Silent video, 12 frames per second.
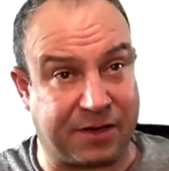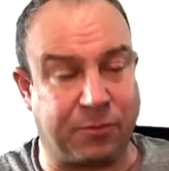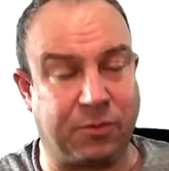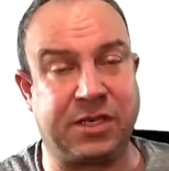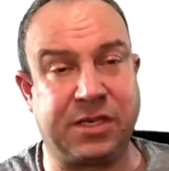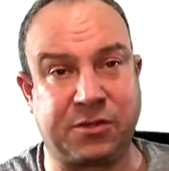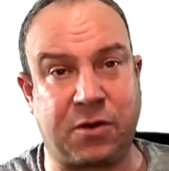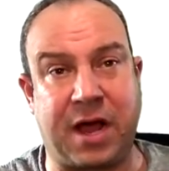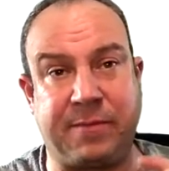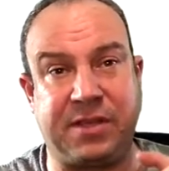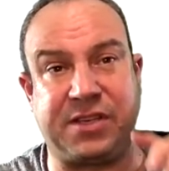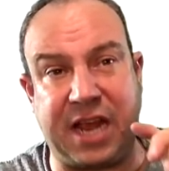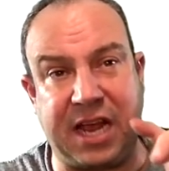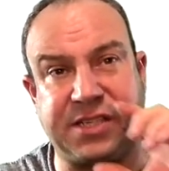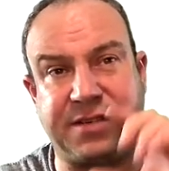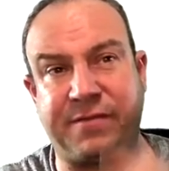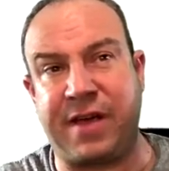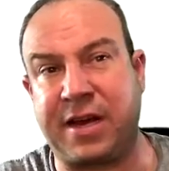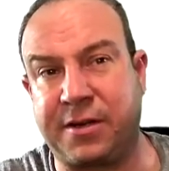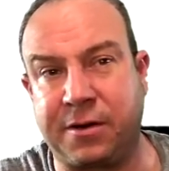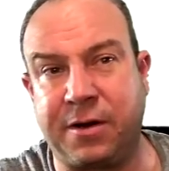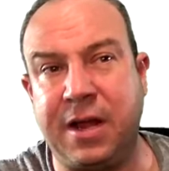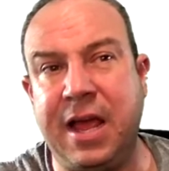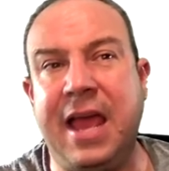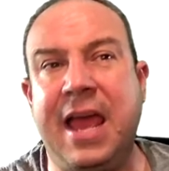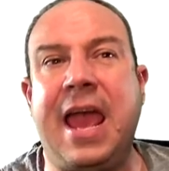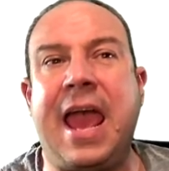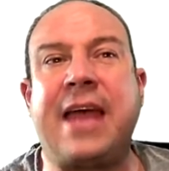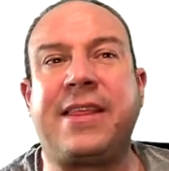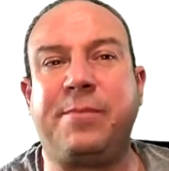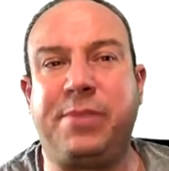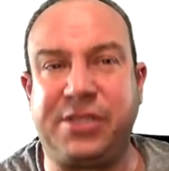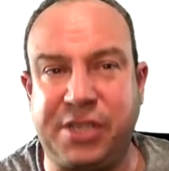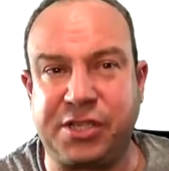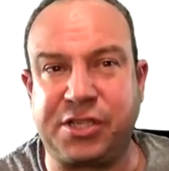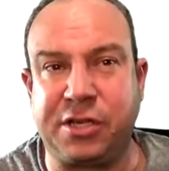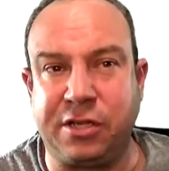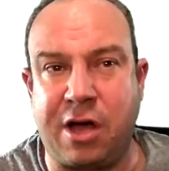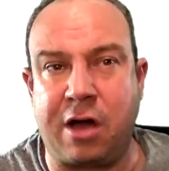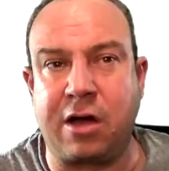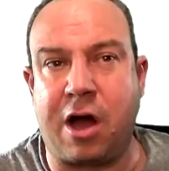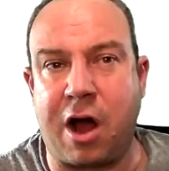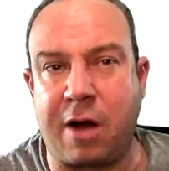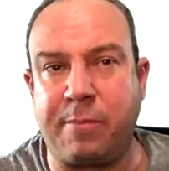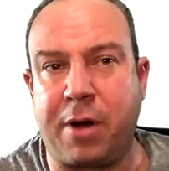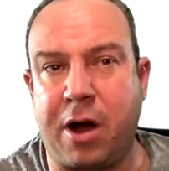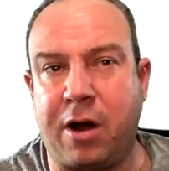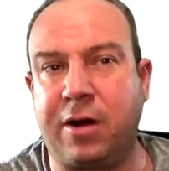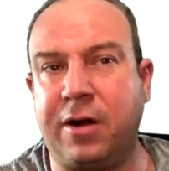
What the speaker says: It would describe the tangent vector at the position along r bar